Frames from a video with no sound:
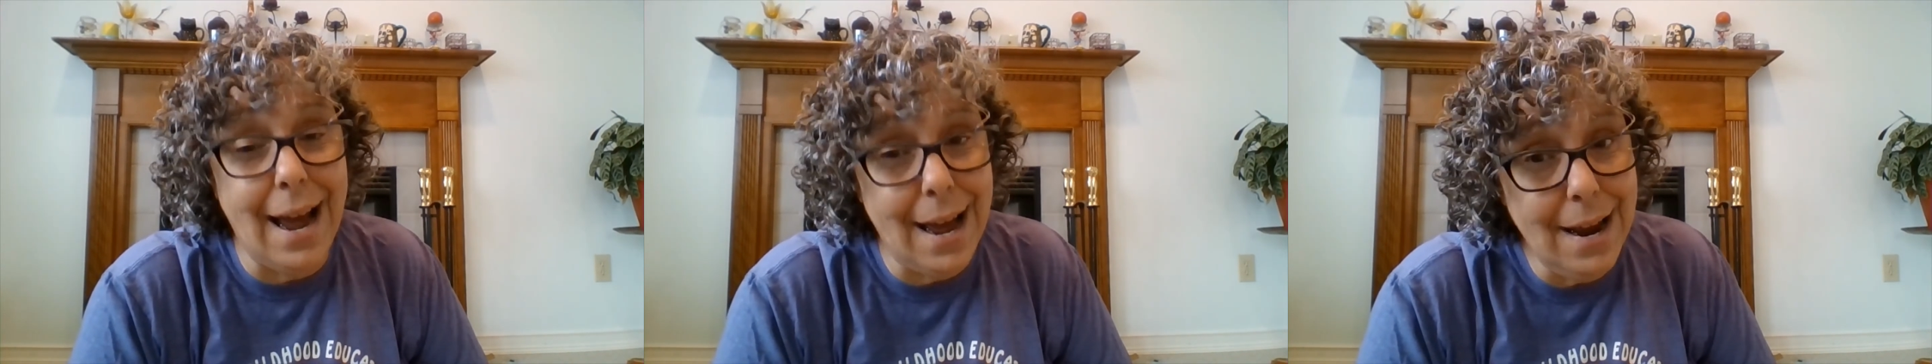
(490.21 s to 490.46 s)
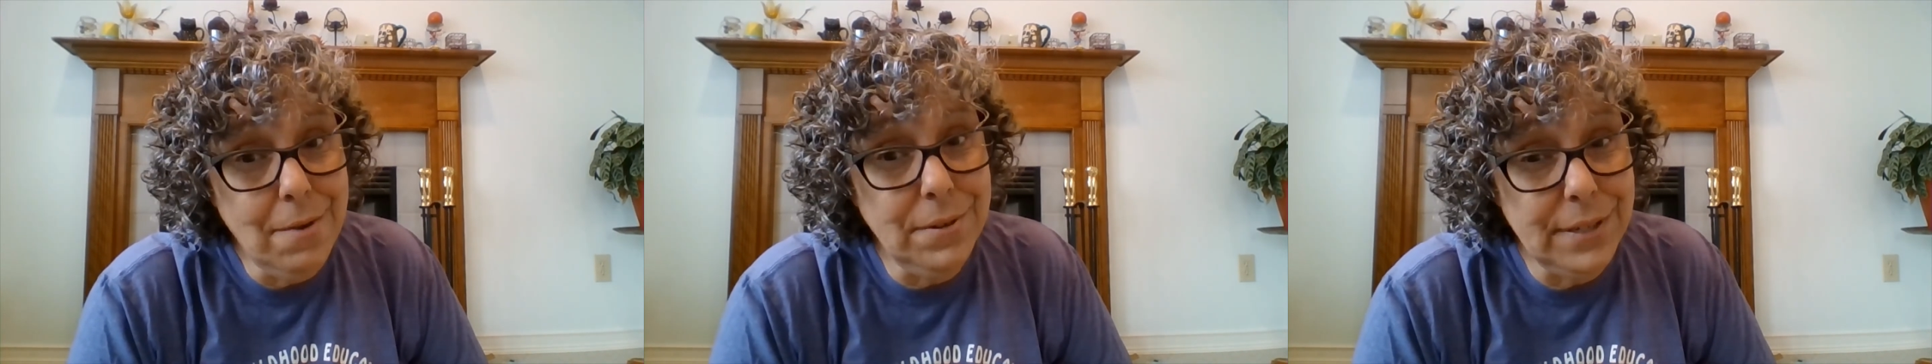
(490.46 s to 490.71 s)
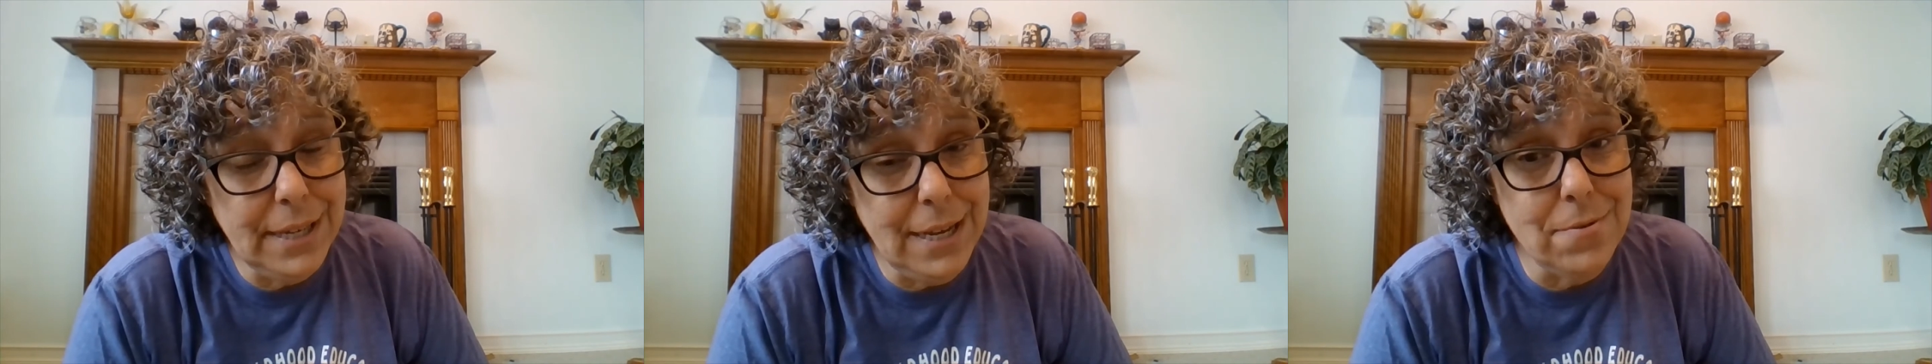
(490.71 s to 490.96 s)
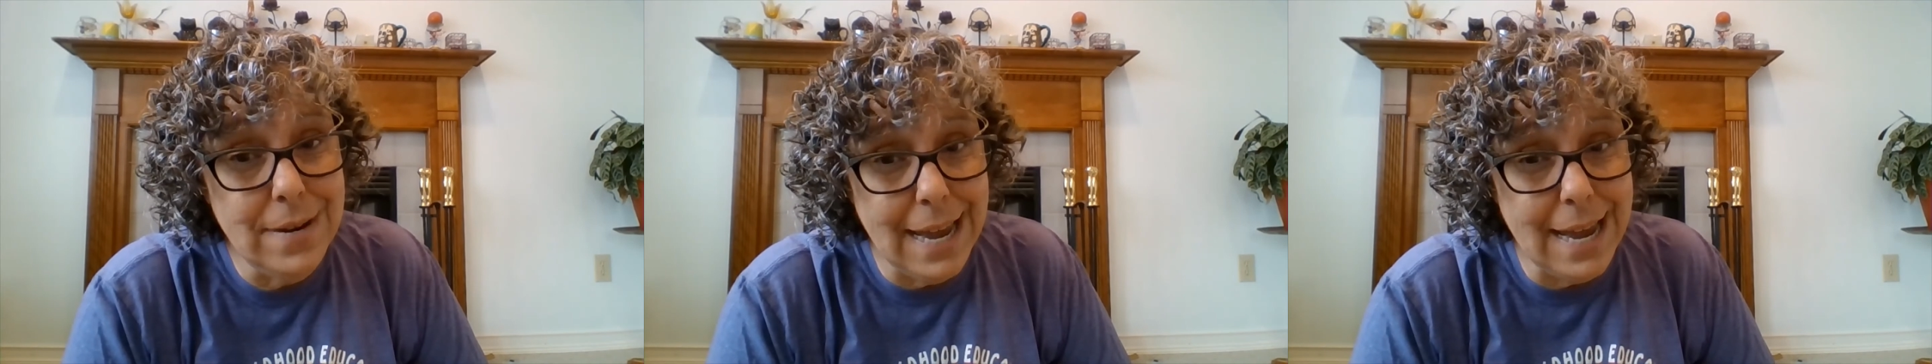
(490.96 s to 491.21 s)
I will see
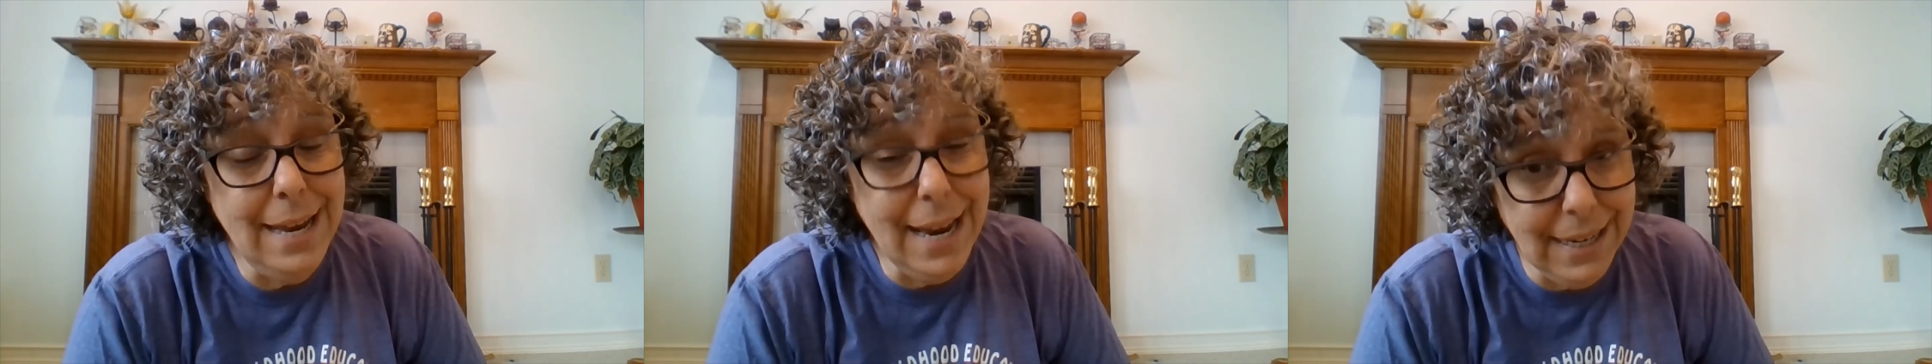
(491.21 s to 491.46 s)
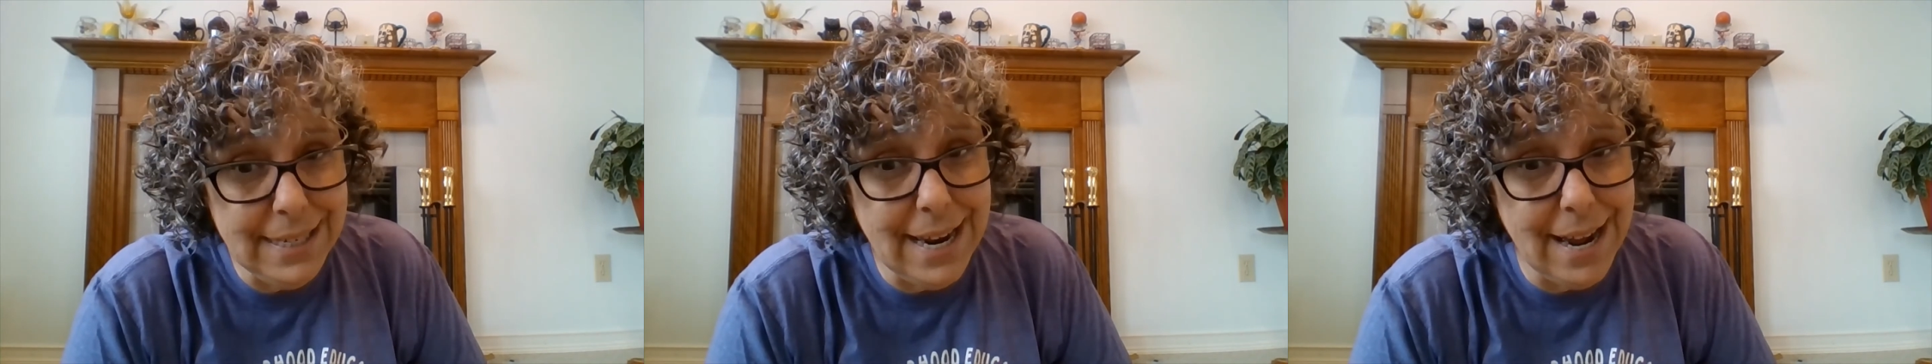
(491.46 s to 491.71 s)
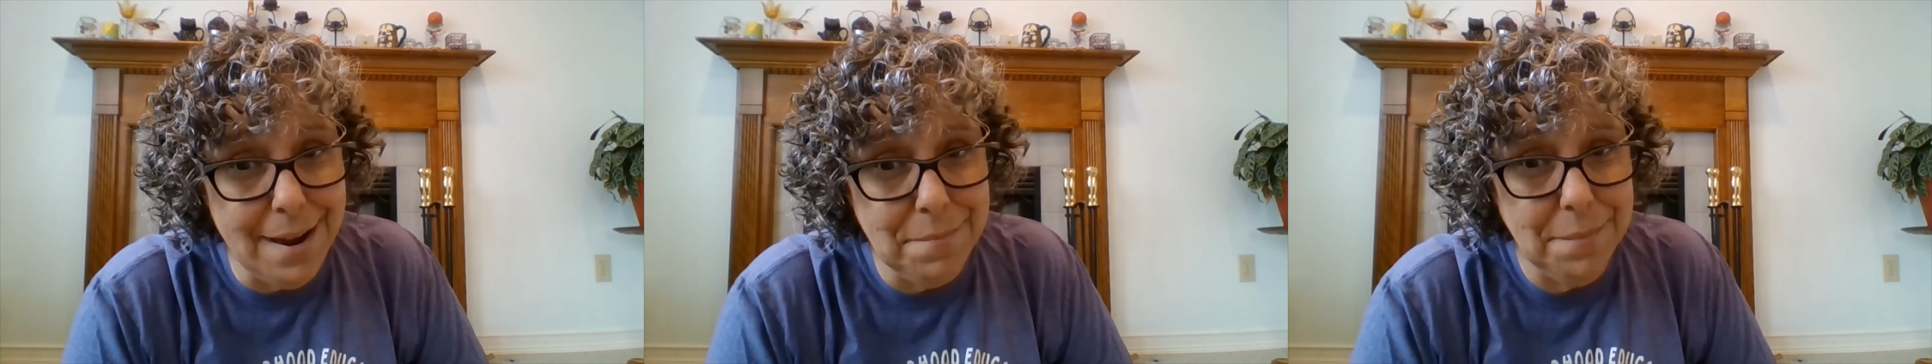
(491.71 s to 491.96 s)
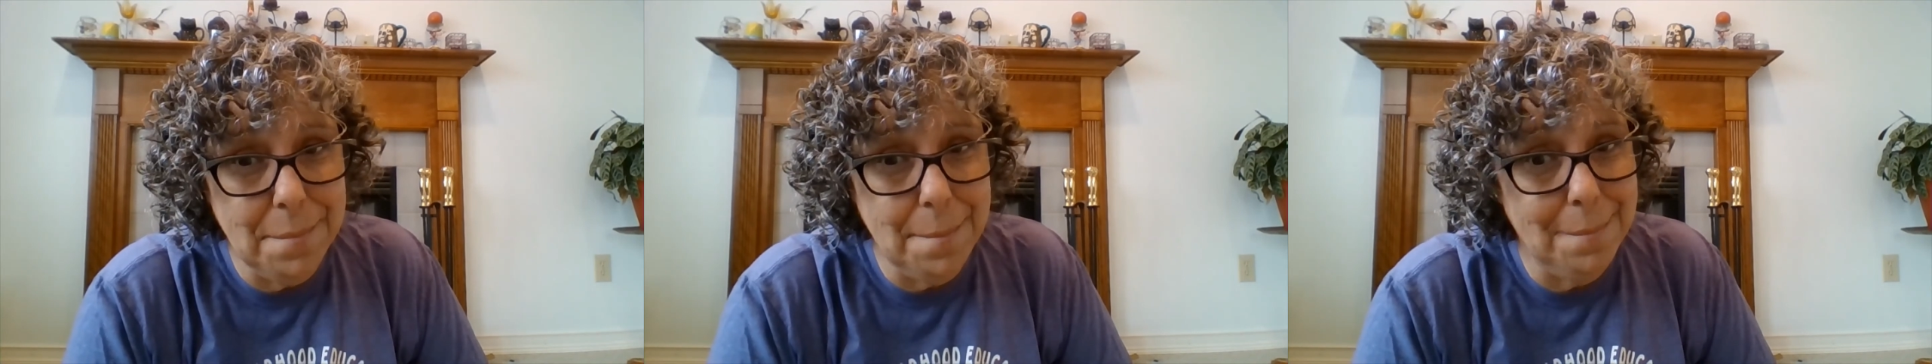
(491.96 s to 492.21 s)
you again next time.
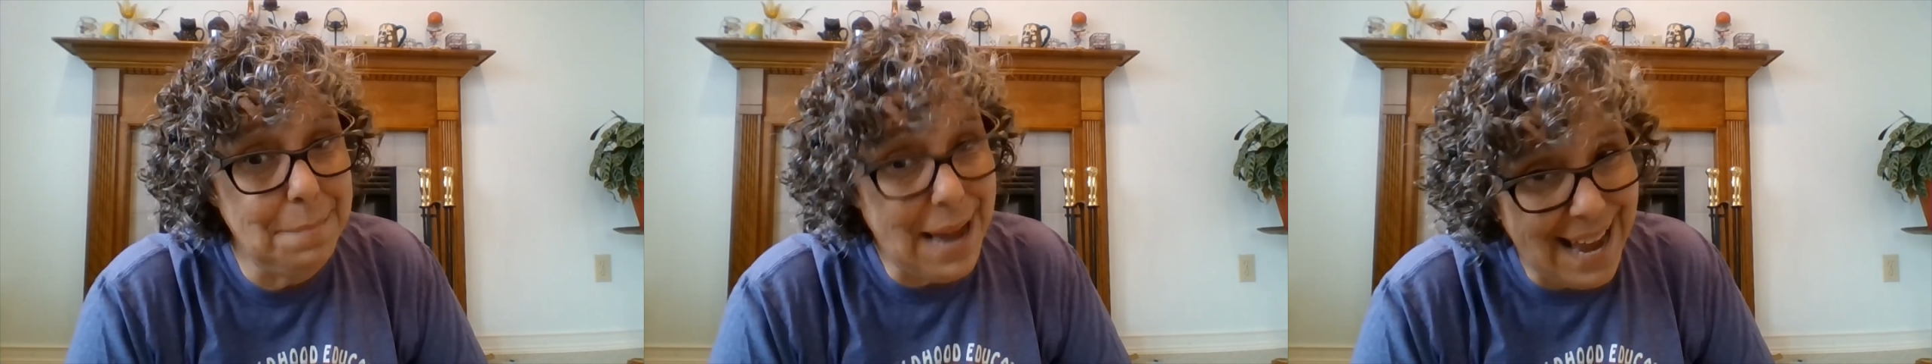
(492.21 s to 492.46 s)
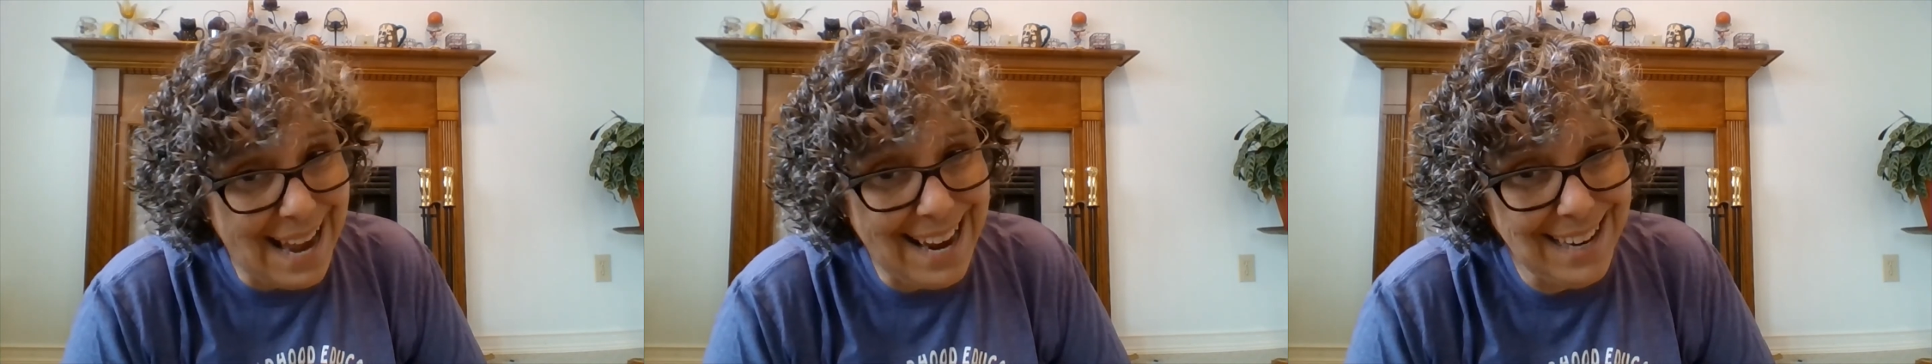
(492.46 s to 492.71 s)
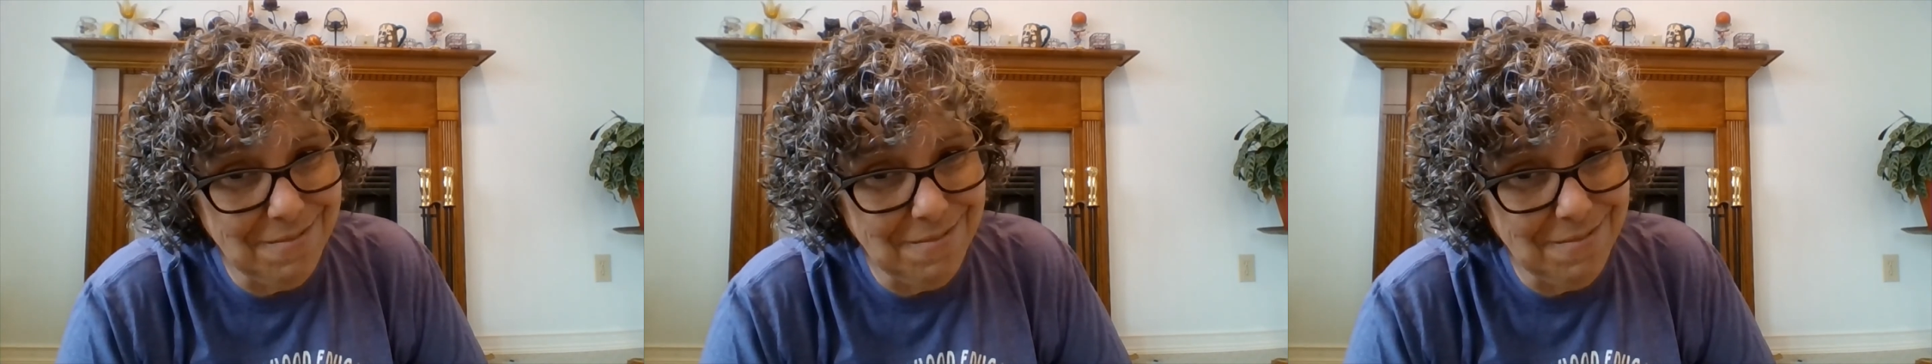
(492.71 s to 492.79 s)
Bye.